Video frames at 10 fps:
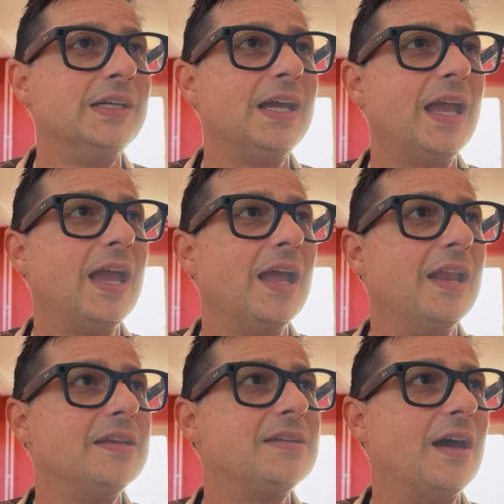
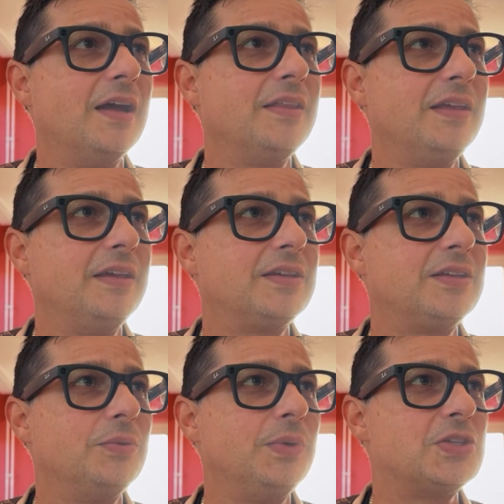and I think
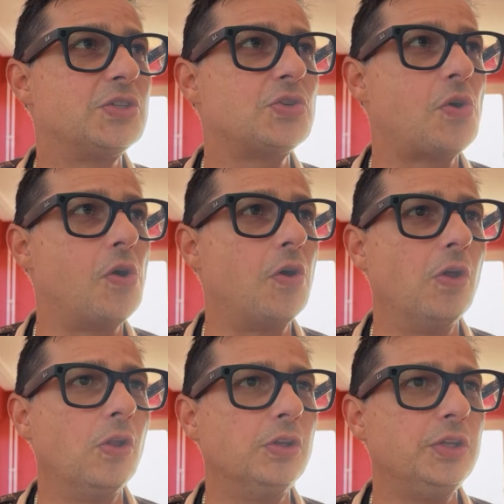we should
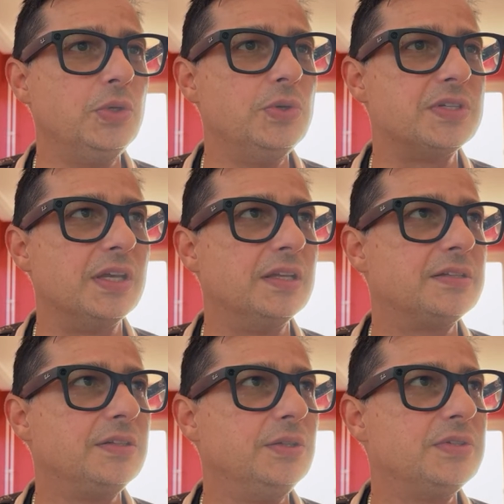all use it
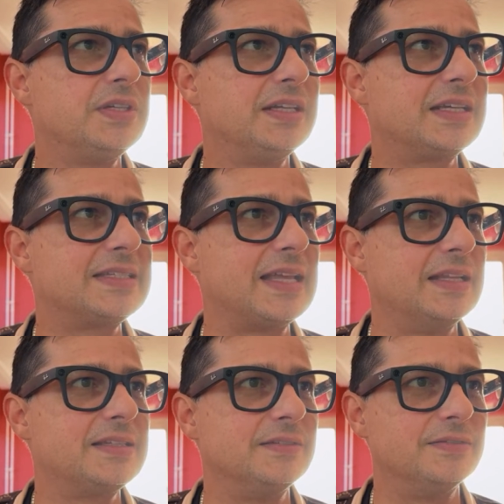
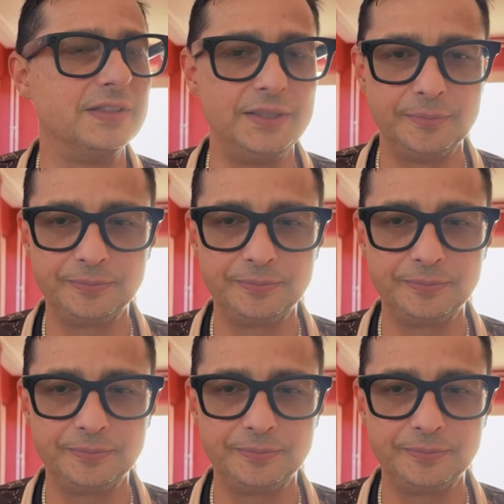extensively.